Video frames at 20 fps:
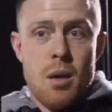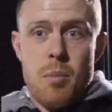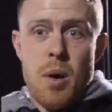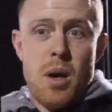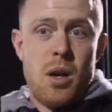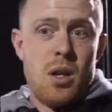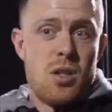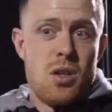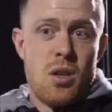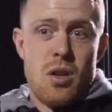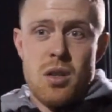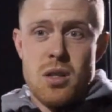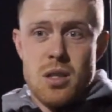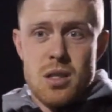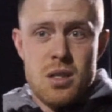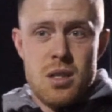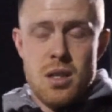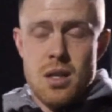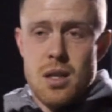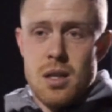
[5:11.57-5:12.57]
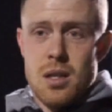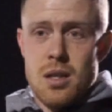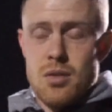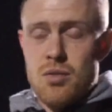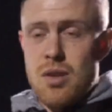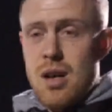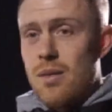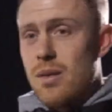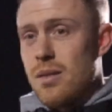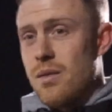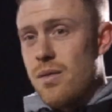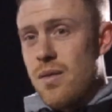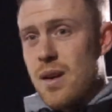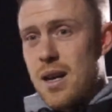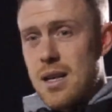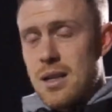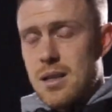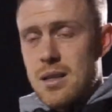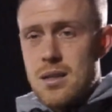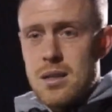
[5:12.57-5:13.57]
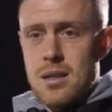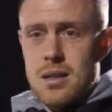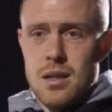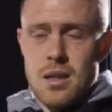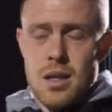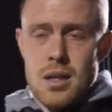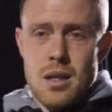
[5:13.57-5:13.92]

apologise to travelling fans and